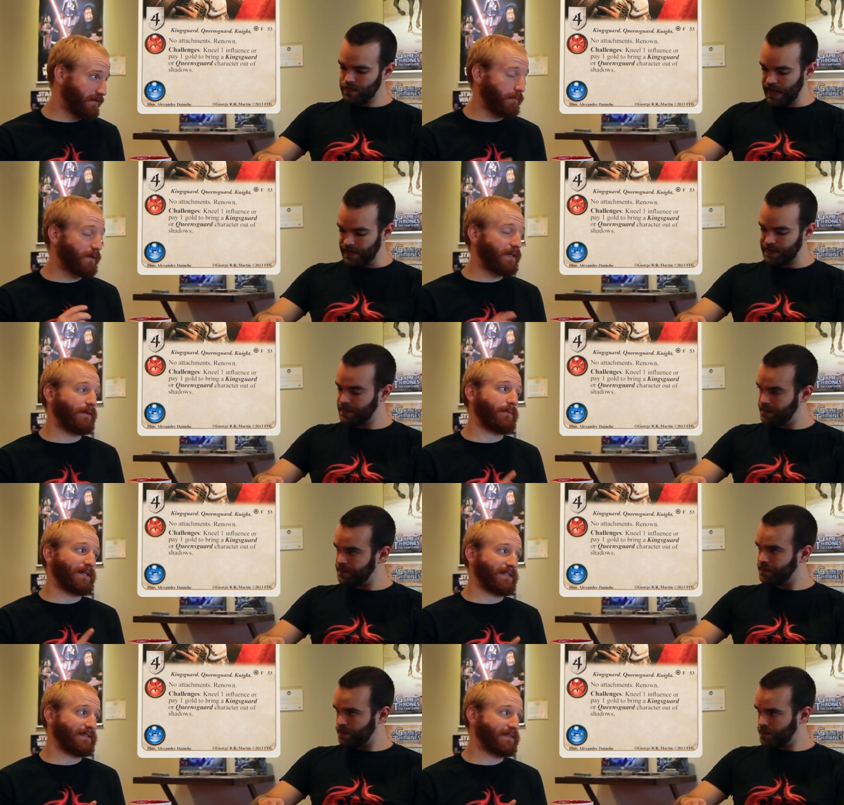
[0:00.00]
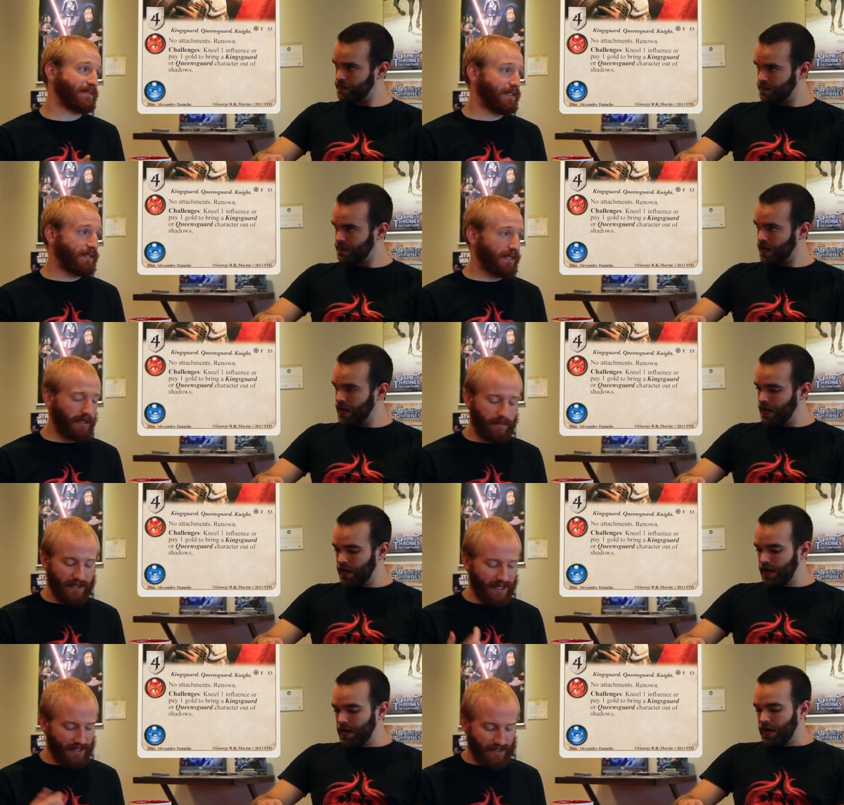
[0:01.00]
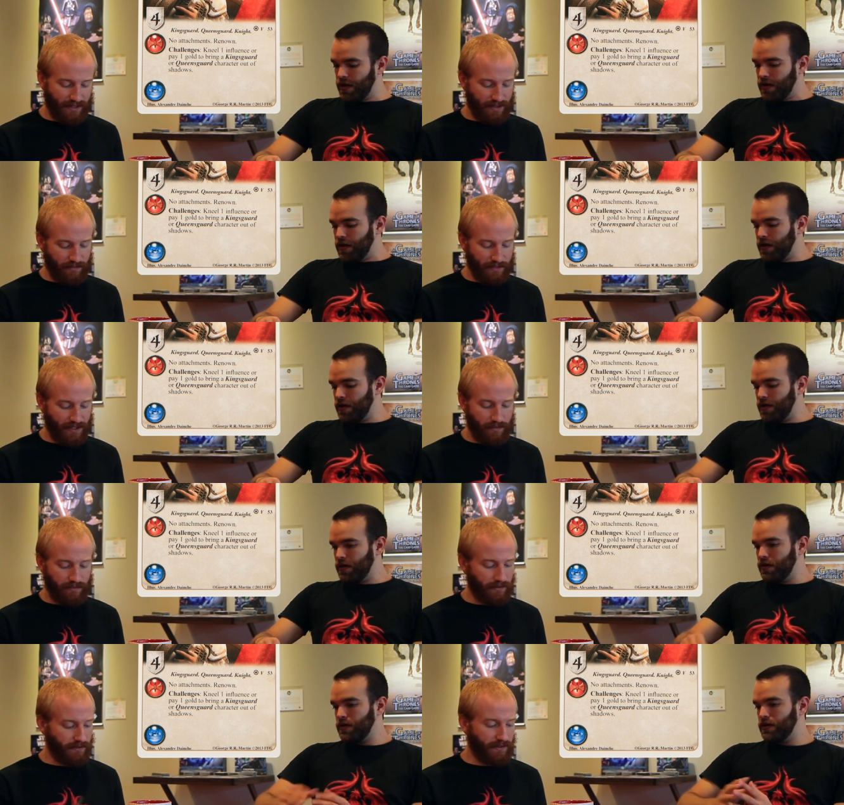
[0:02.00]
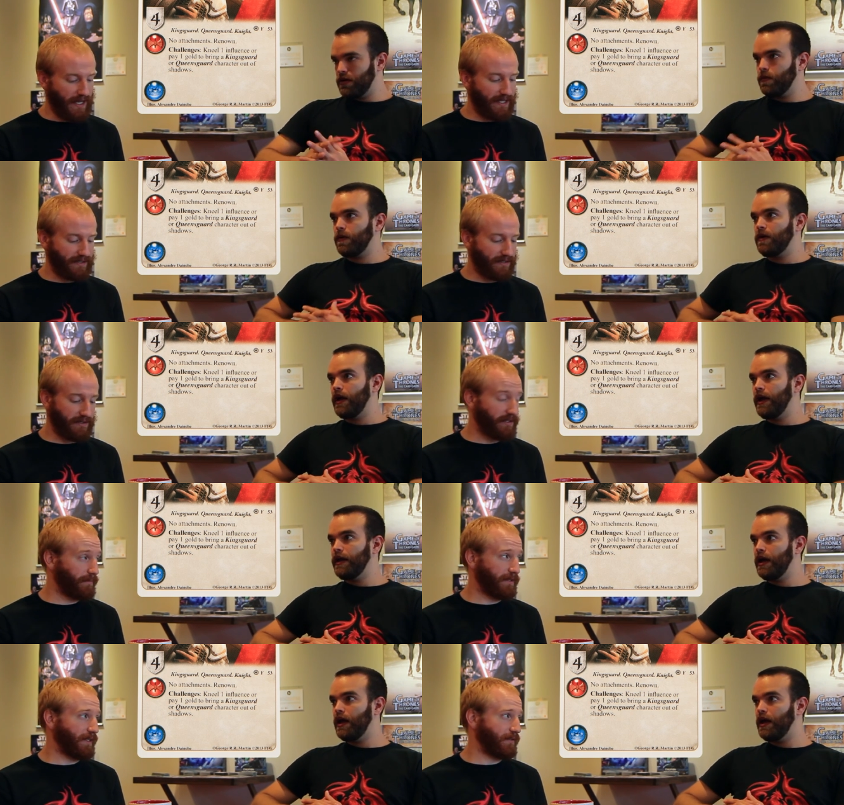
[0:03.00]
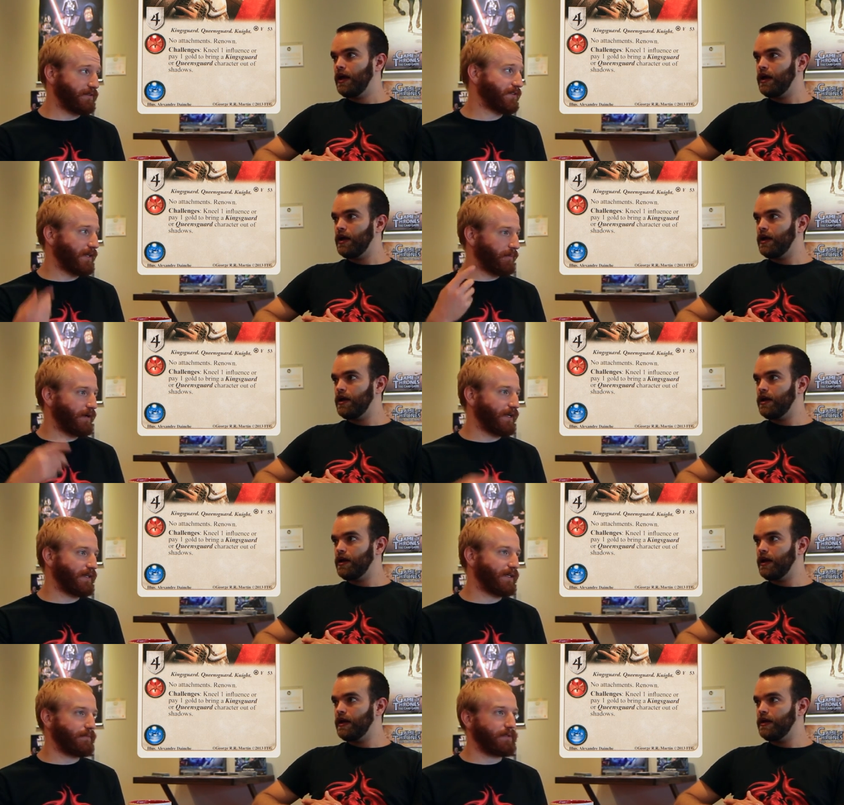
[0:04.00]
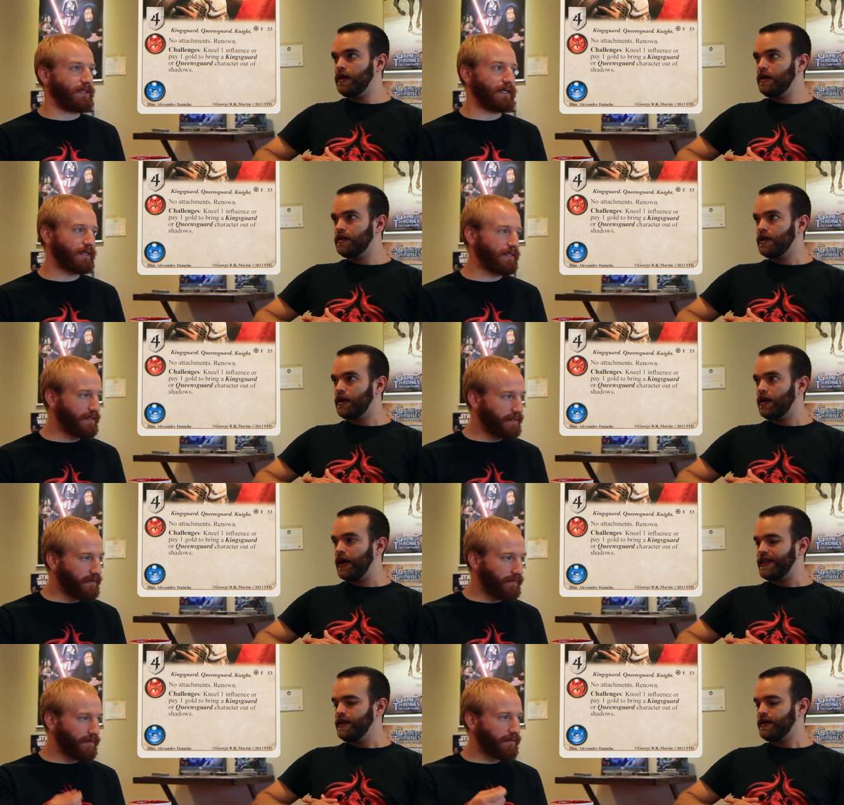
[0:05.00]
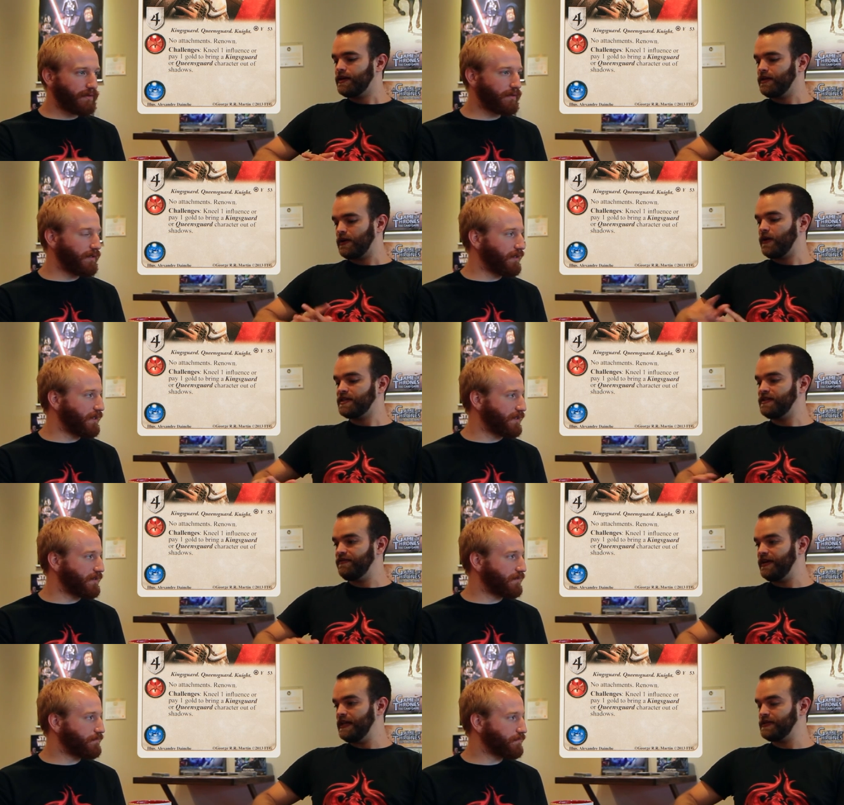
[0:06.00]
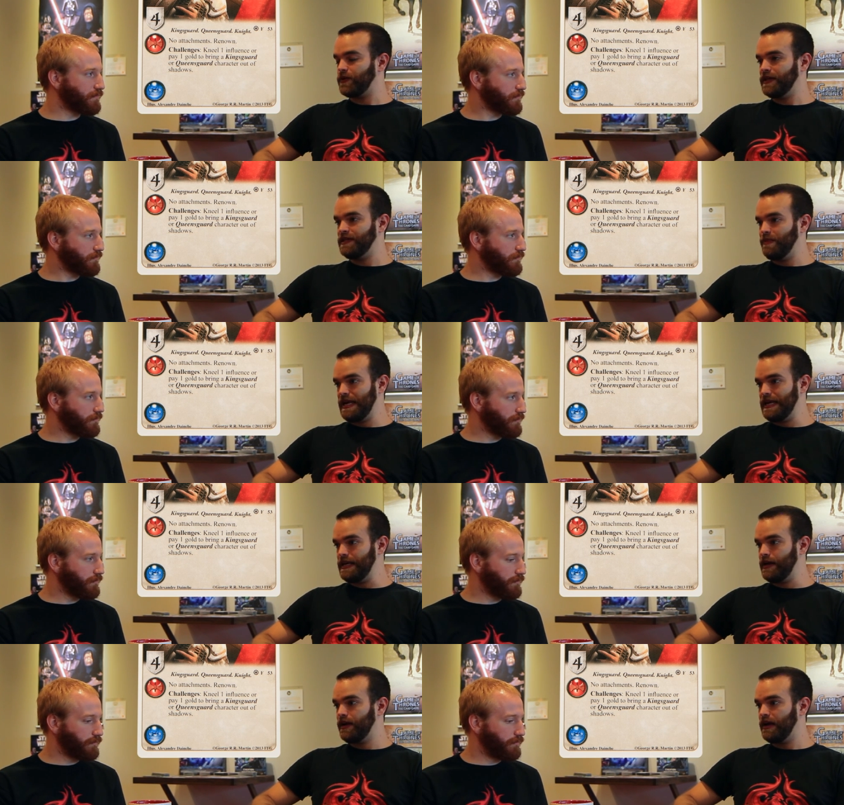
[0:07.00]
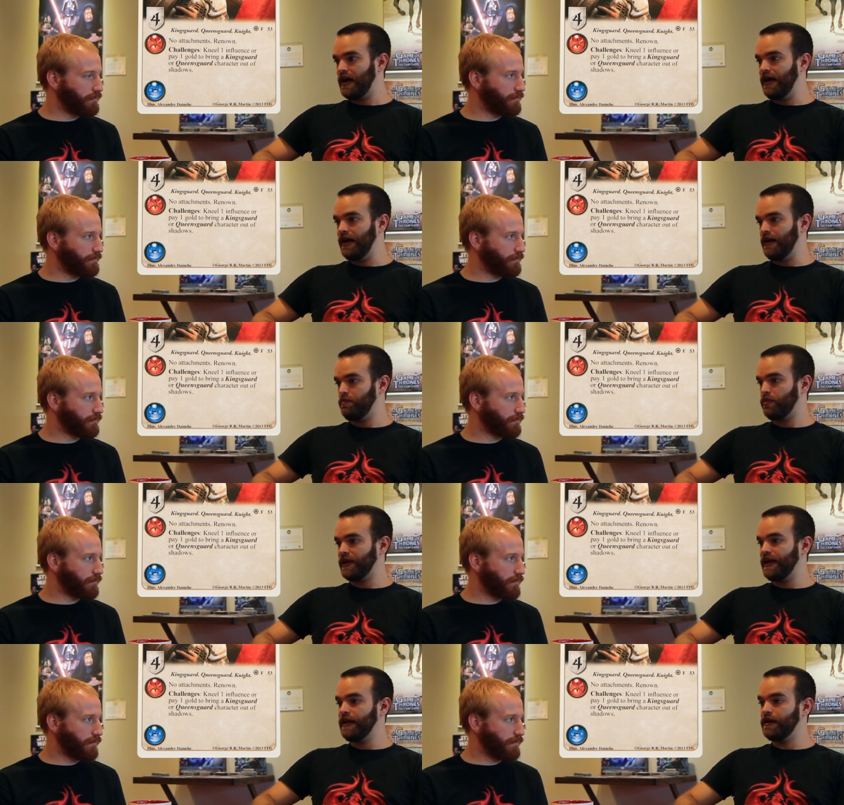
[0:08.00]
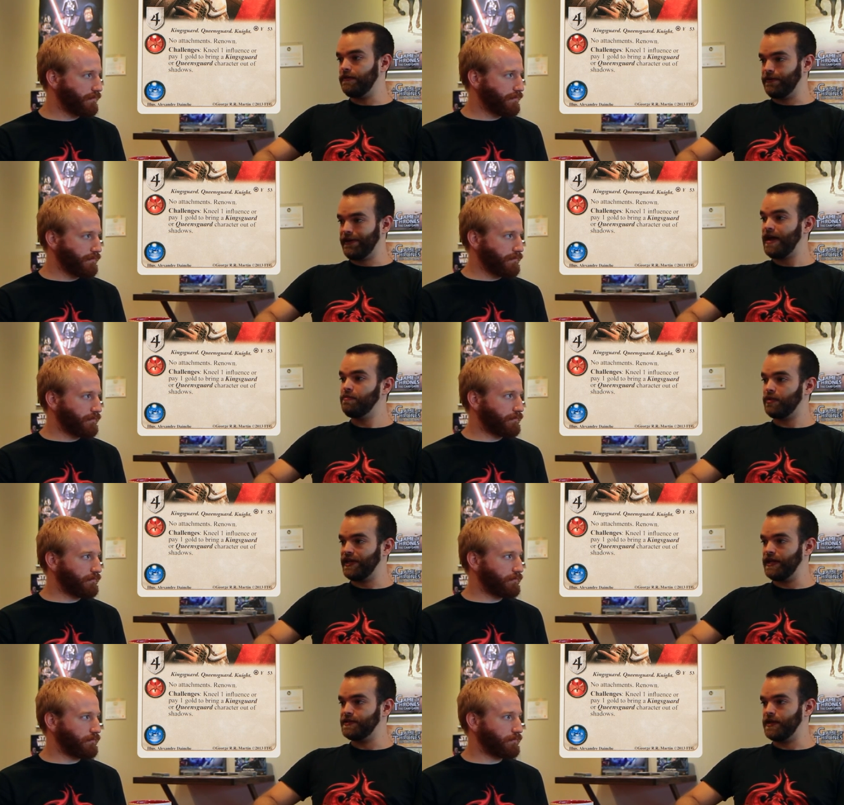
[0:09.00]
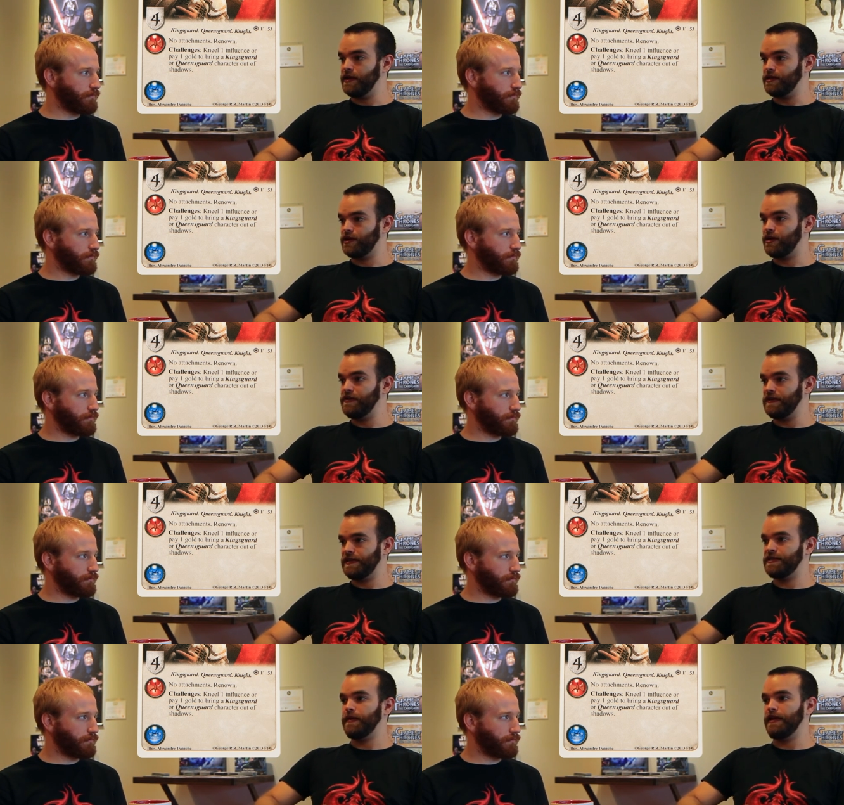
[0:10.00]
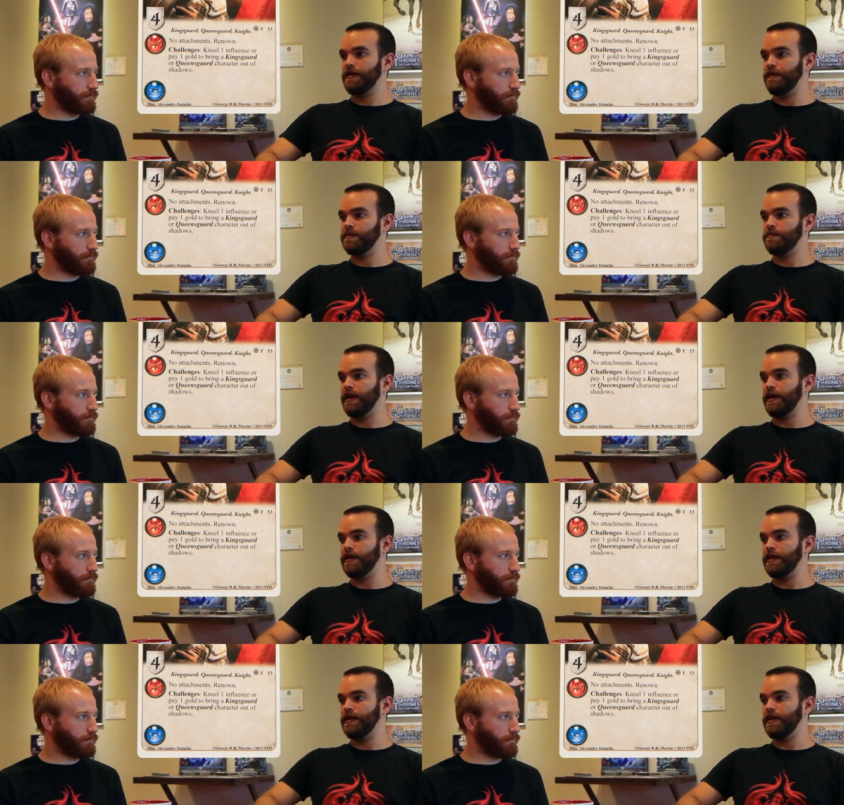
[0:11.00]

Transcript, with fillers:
Speaker 1: yes. really well. It'll be like a it'll be like a Bruno or an Atkinson or something that'll just like bring it in and be like. The, I
Speaker 2: think the crux it of it is going to be uh, playing a forgotten plans on the turn you anticipate them to play